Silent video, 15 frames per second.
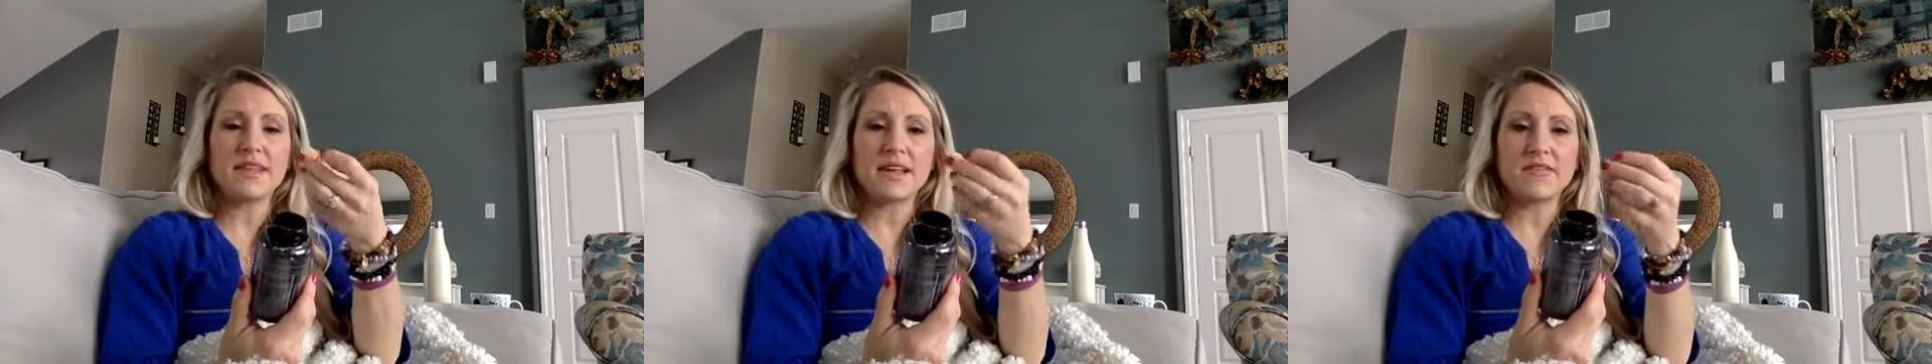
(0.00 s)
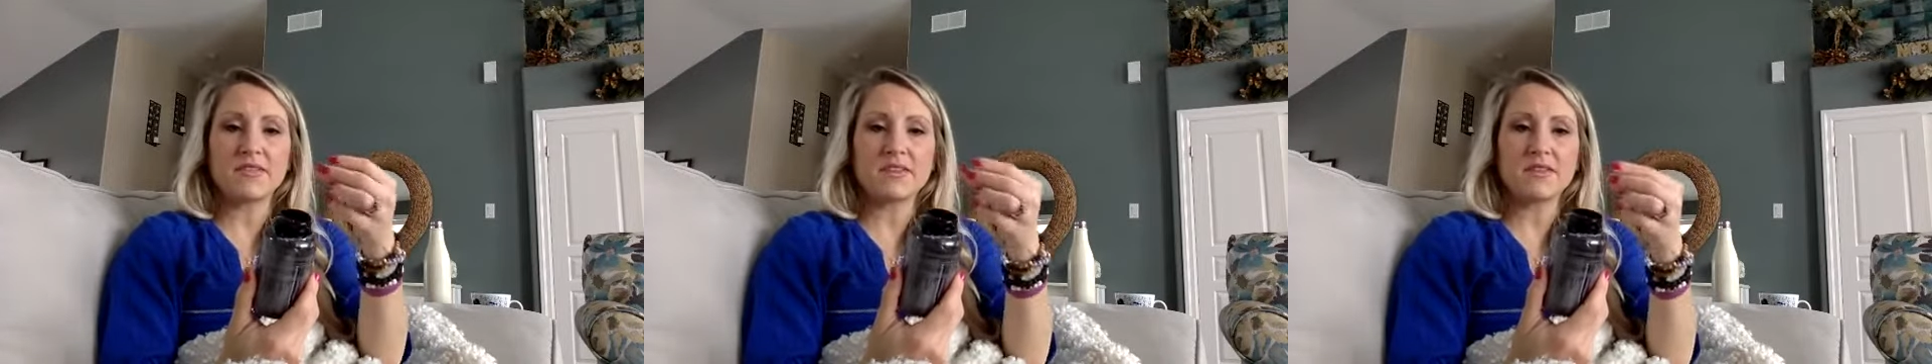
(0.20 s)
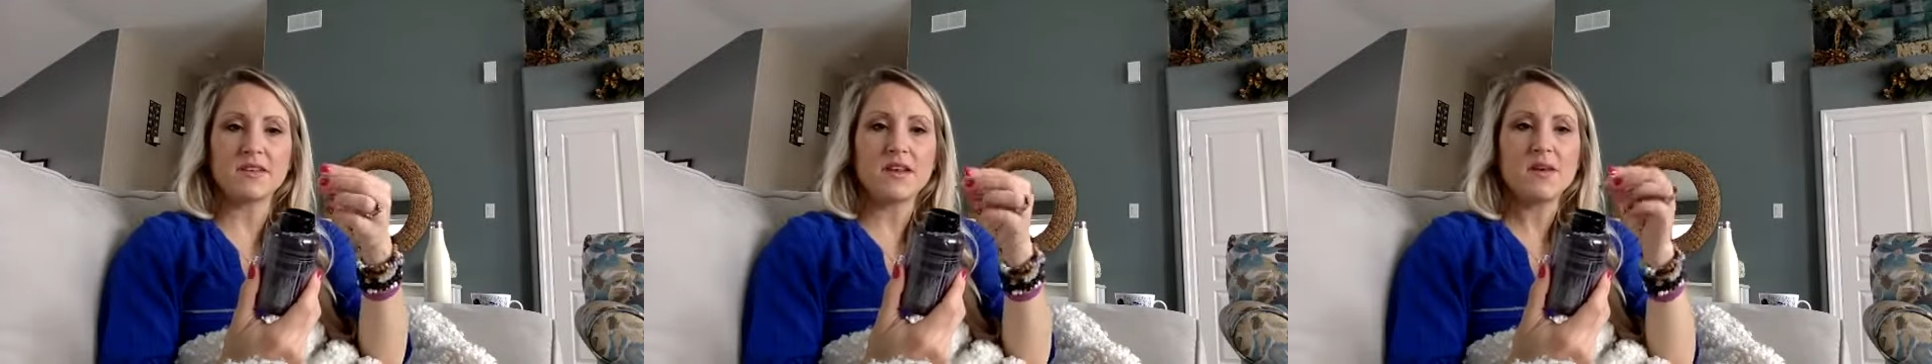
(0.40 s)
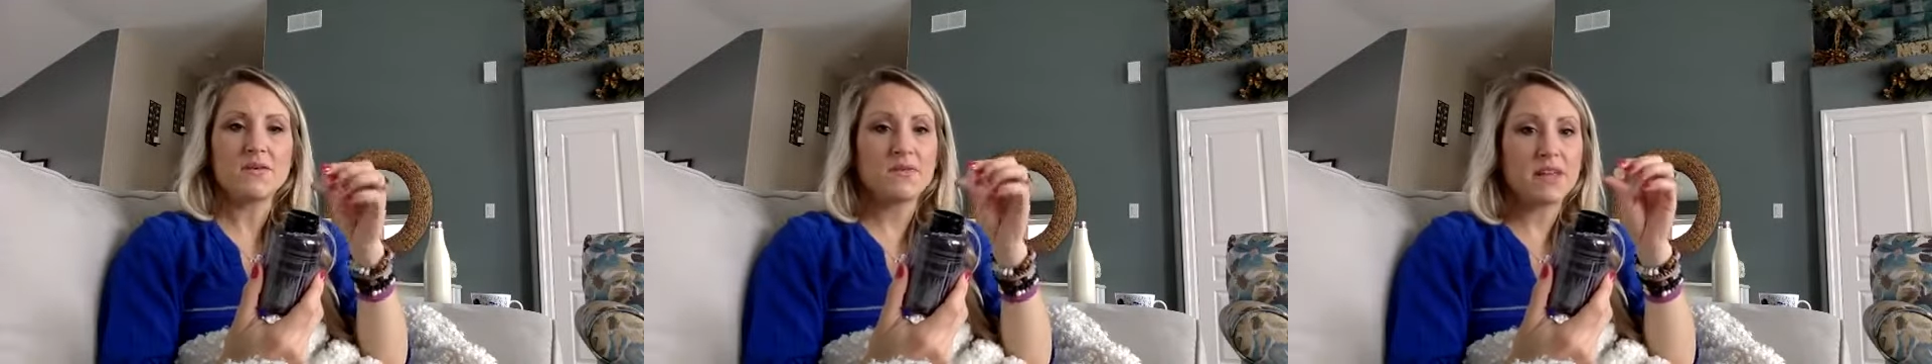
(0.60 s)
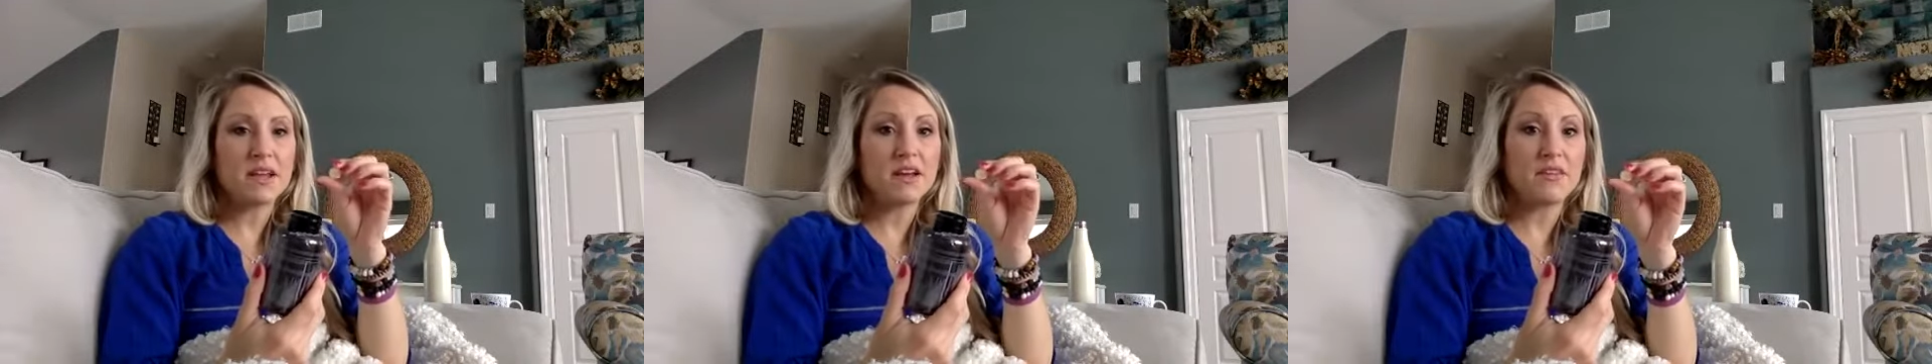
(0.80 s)
They have
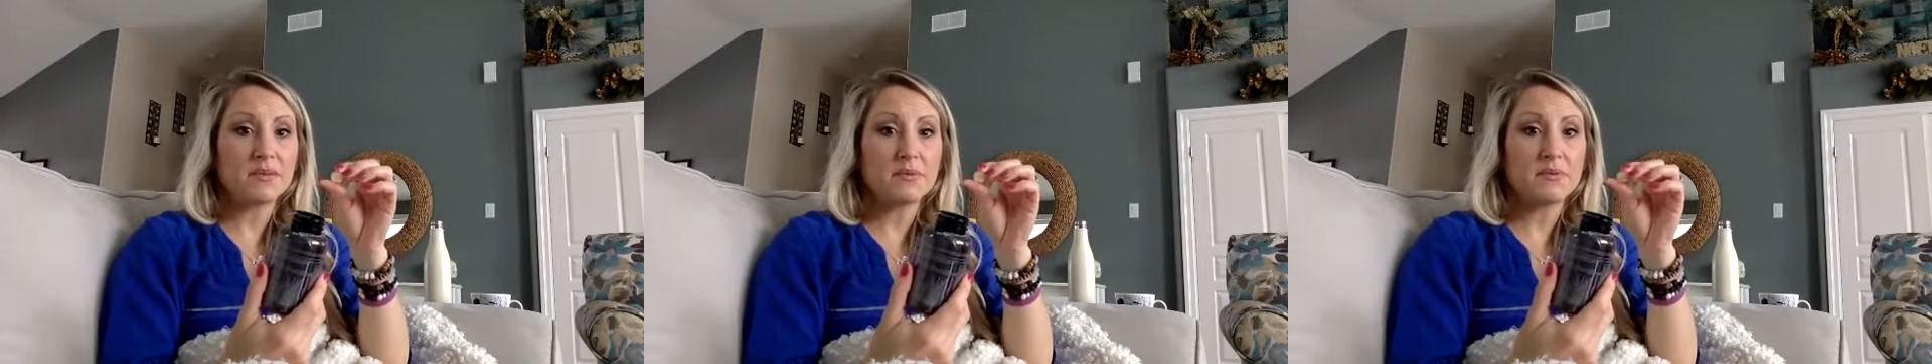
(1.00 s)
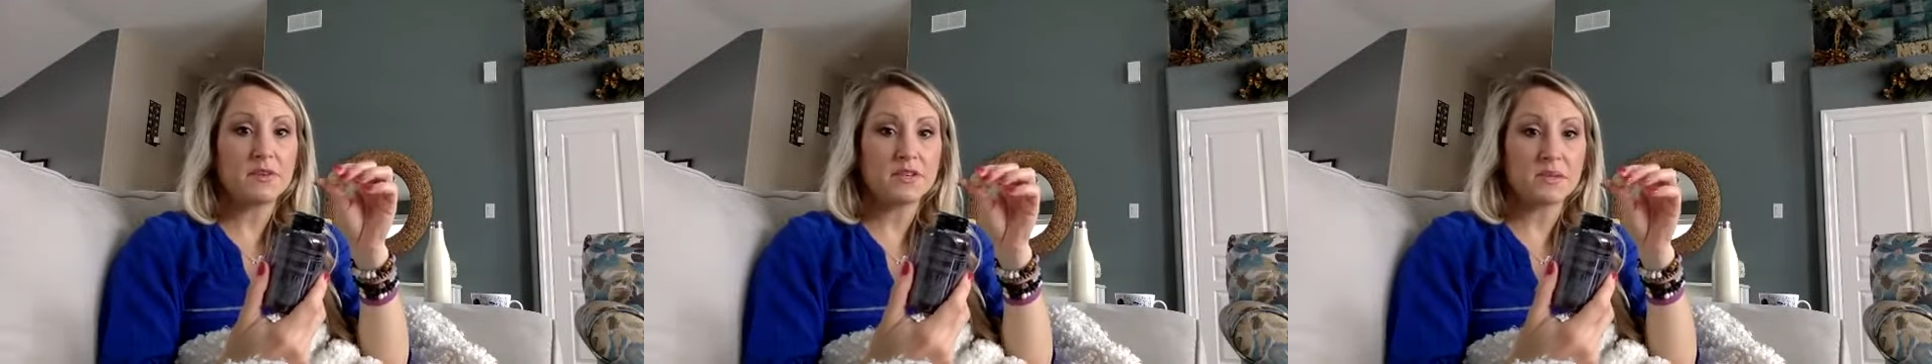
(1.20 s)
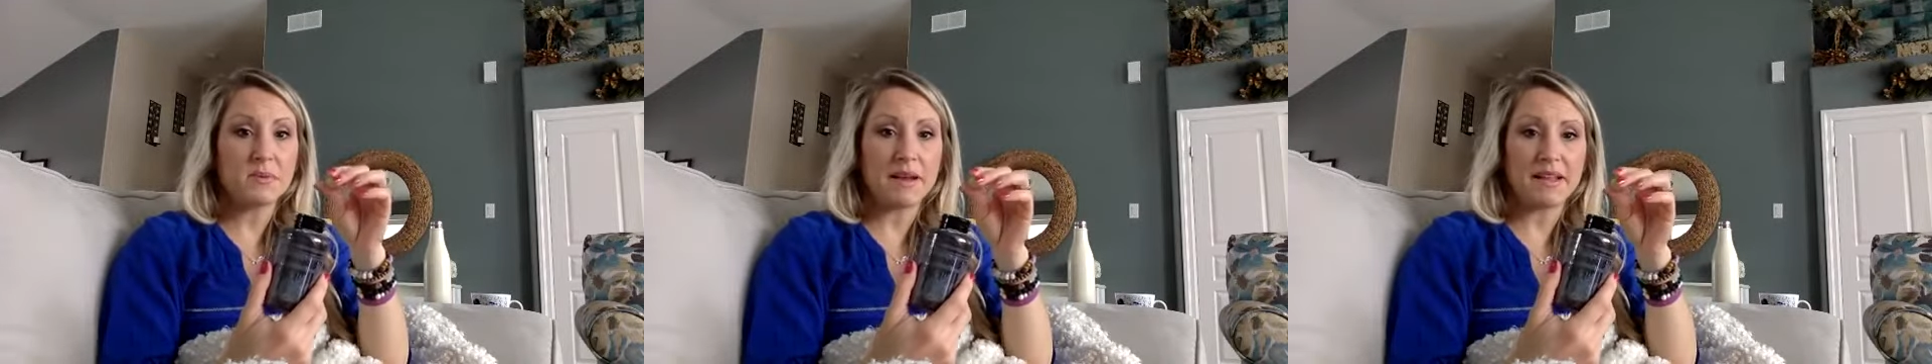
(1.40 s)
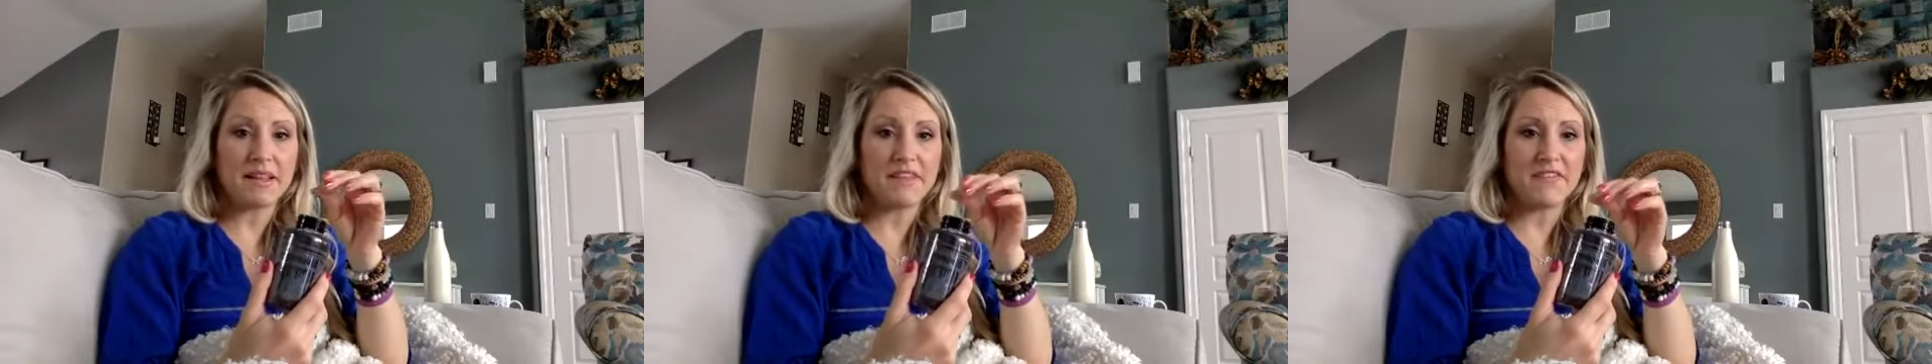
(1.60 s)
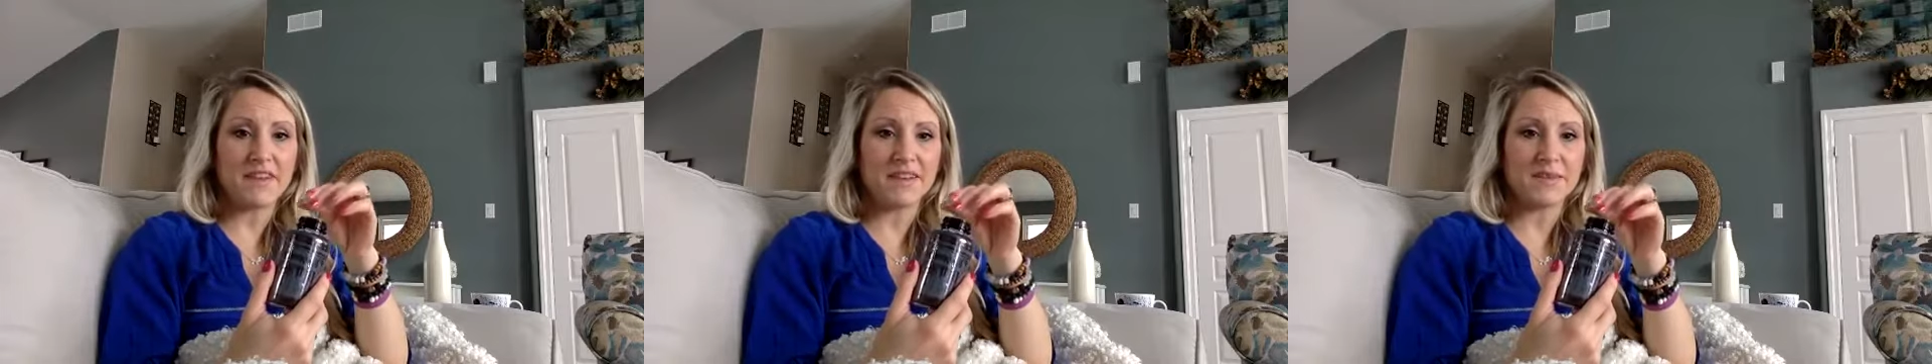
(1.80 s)
they call them their
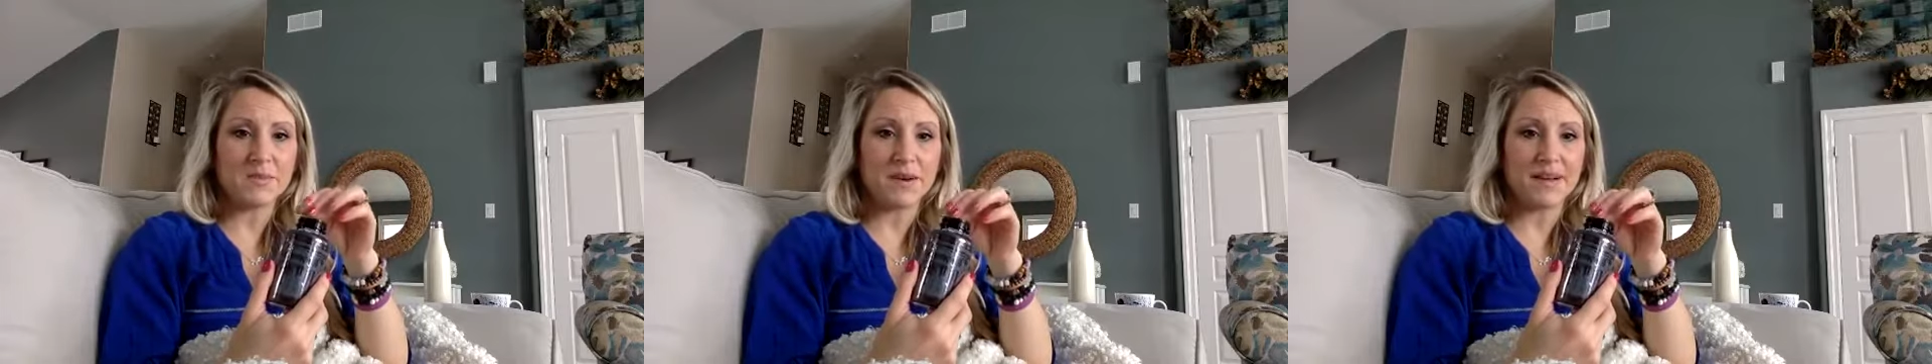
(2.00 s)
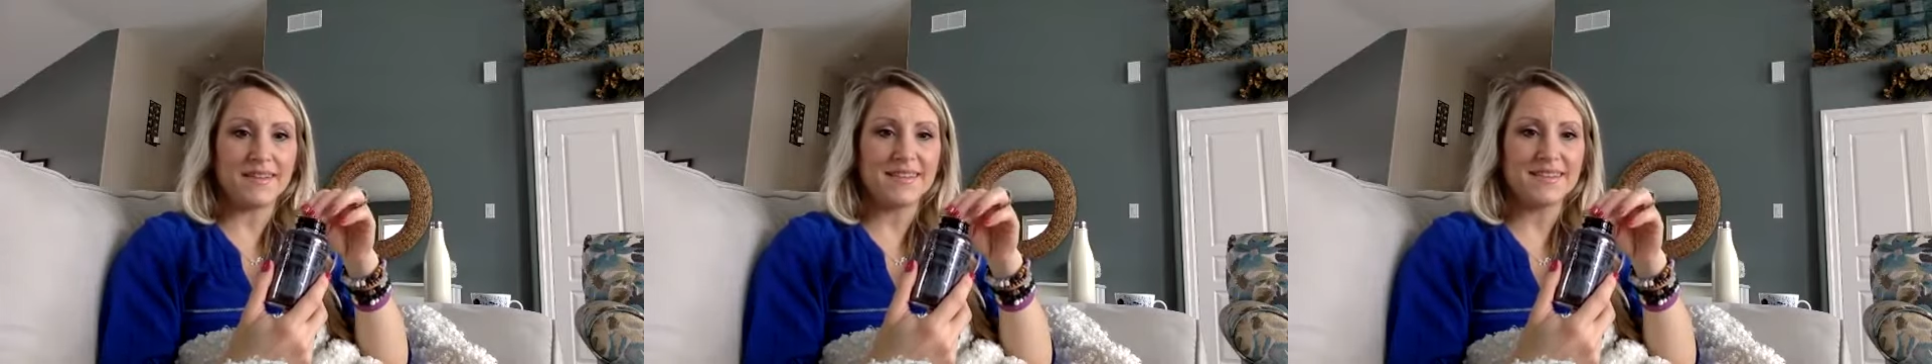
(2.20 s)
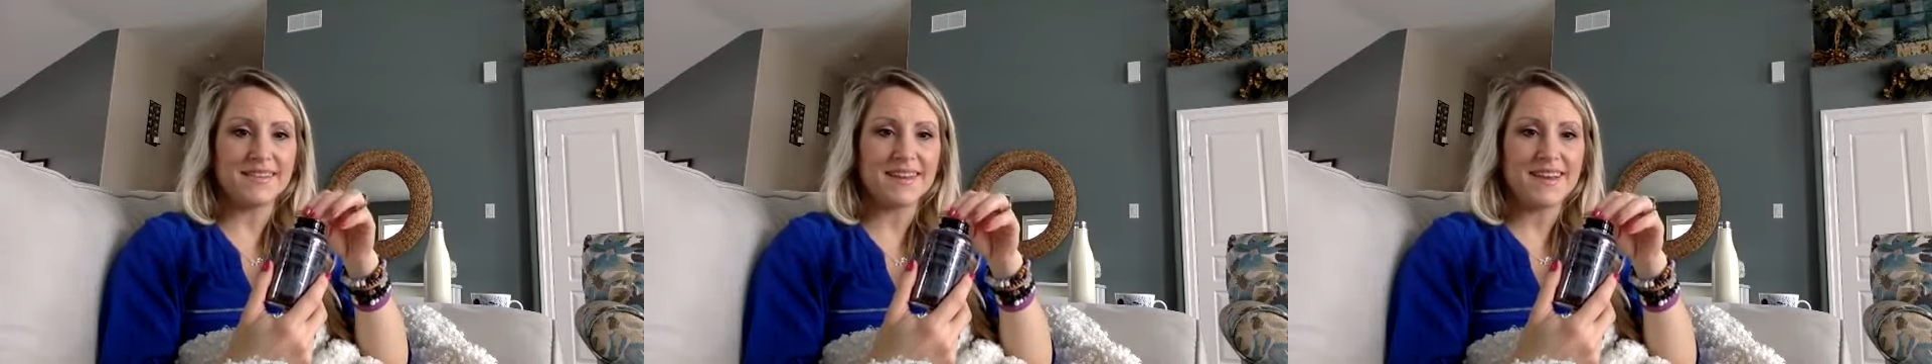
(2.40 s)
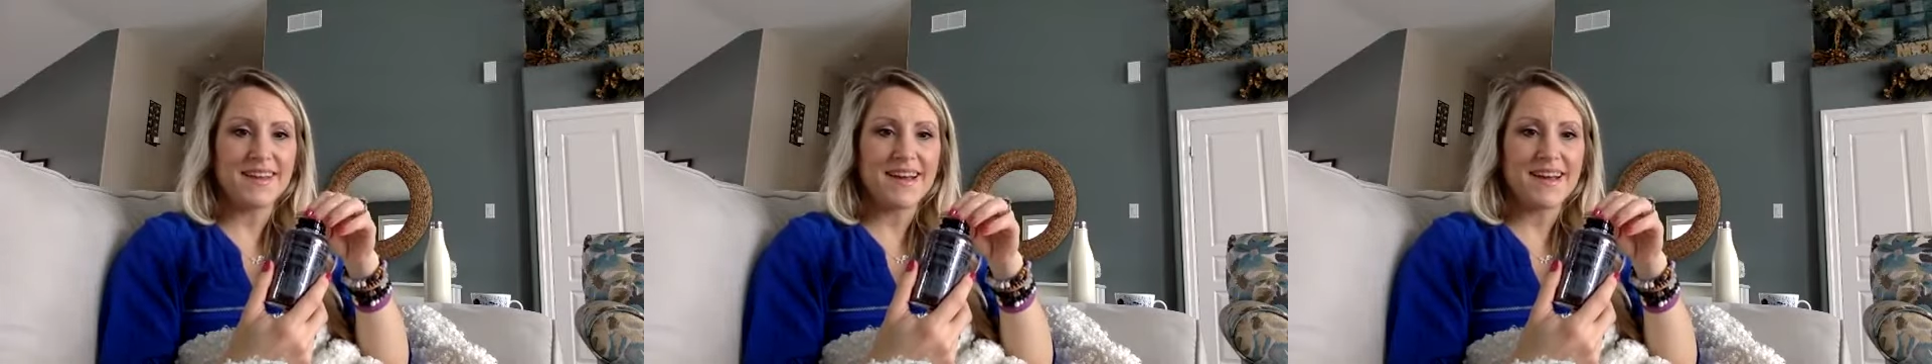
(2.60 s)
smiley face ones.